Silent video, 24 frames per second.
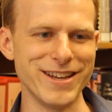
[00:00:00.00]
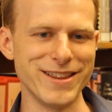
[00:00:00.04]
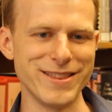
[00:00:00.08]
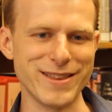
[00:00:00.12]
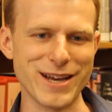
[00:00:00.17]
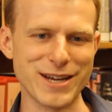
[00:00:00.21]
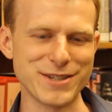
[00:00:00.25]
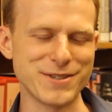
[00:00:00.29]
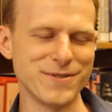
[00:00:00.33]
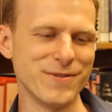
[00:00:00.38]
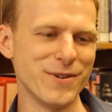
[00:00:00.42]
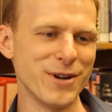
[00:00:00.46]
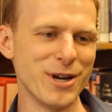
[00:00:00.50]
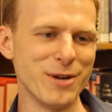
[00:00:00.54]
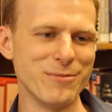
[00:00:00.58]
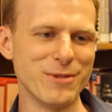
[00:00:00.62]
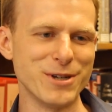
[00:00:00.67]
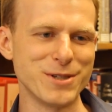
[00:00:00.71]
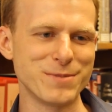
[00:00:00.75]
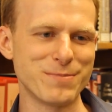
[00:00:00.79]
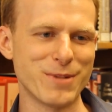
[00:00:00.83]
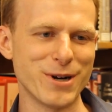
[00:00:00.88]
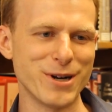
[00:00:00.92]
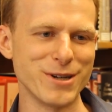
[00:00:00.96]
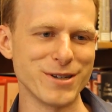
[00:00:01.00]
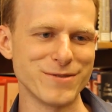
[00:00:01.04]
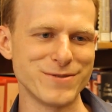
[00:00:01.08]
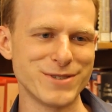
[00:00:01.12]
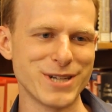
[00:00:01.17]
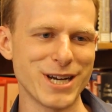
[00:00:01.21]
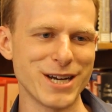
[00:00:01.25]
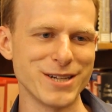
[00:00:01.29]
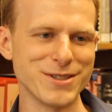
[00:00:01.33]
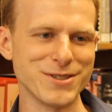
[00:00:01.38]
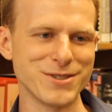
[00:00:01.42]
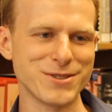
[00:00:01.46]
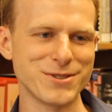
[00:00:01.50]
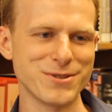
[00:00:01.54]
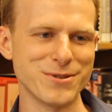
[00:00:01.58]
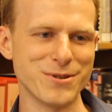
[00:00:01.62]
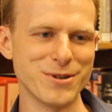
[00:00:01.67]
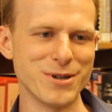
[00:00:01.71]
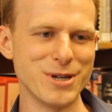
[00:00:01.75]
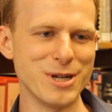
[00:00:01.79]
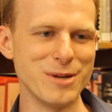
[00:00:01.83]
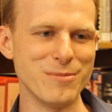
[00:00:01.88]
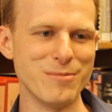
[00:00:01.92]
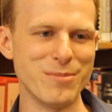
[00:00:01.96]
that's very much part of China's
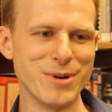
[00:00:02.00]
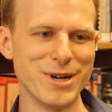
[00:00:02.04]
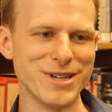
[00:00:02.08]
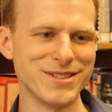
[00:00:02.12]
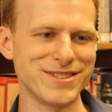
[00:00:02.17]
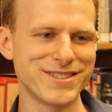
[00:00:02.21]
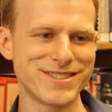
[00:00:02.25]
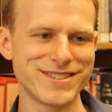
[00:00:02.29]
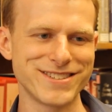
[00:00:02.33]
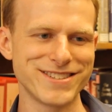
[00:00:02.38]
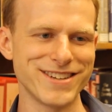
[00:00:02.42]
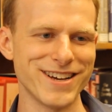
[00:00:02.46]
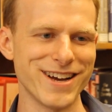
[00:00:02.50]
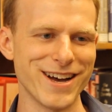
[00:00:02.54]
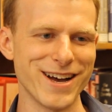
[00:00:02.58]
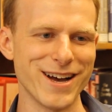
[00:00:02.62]
story, but